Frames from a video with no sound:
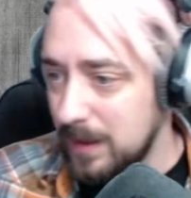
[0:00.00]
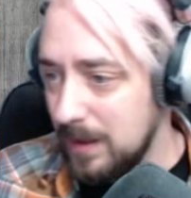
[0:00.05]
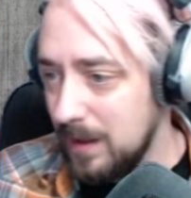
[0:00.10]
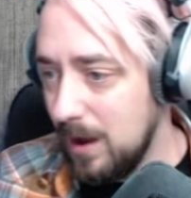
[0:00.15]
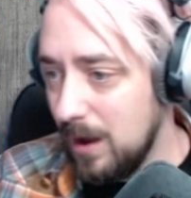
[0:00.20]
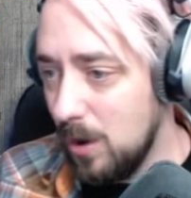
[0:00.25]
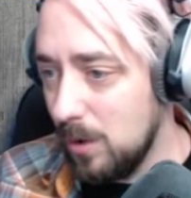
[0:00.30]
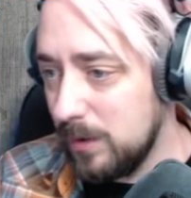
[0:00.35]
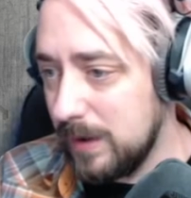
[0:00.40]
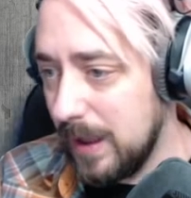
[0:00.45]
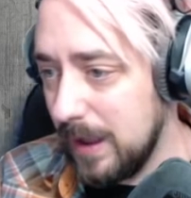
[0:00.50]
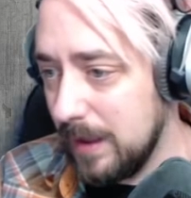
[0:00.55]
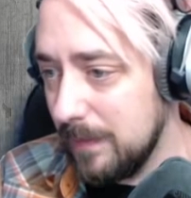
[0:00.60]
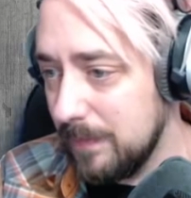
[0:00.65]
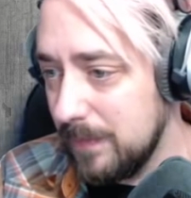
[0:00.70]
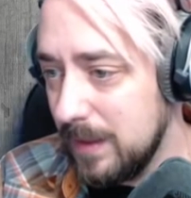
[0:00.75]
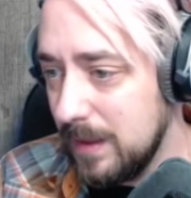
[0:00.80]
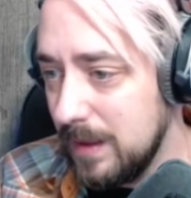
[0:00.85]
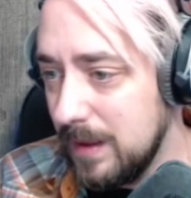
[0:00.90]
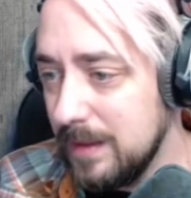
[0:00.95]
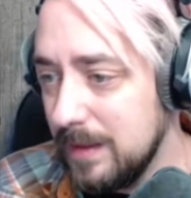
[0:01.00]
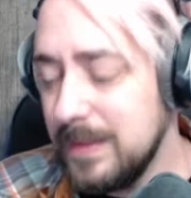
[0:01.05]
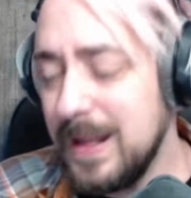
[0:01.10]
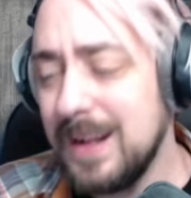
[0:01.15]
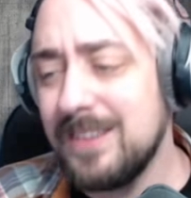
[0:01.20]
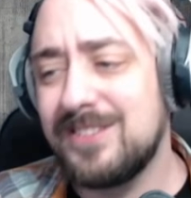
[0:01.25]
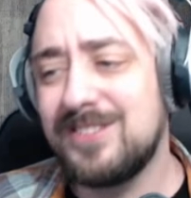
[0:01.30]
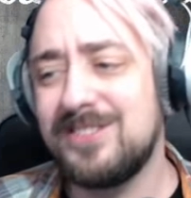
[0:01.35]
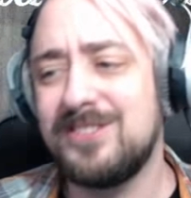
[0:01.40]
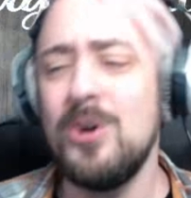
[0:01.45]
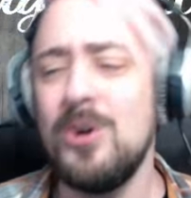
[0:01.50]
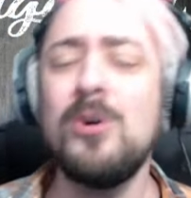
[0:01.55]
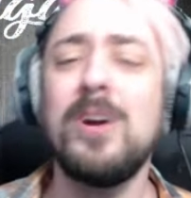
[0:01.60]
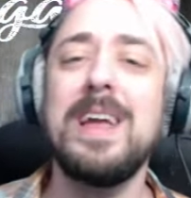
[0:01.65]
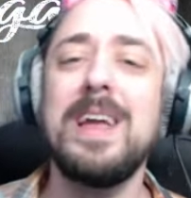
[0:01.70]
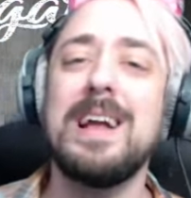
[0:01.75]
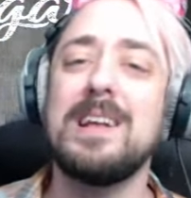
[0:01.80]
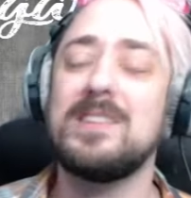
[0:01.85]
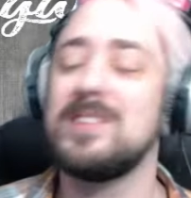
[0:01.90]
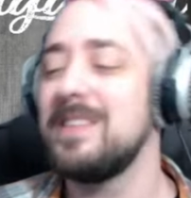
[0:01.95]
Okay,
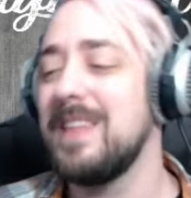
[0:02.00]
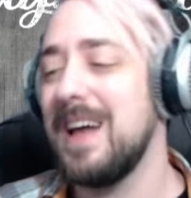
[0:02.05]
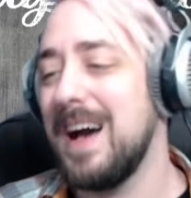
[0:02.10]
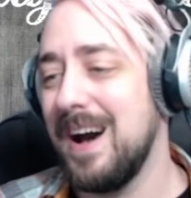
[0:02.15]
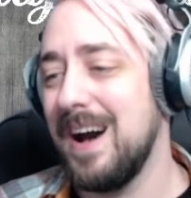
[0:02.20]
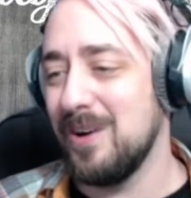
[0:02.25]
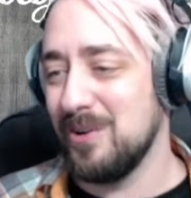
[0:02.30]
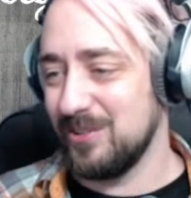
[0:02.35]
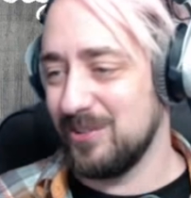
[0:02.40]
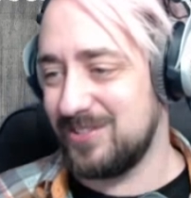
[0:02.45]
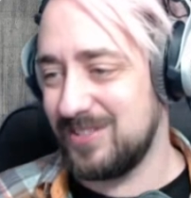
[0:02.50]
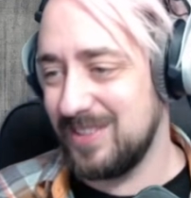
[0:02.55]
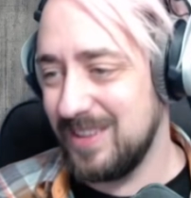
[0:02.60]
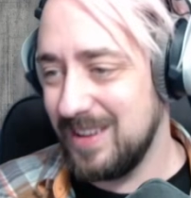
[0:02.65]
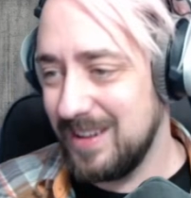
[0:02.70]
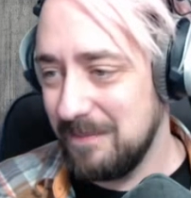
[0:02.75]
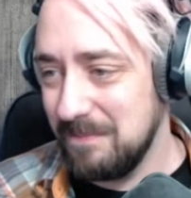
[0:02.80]
Natsuki is in the house.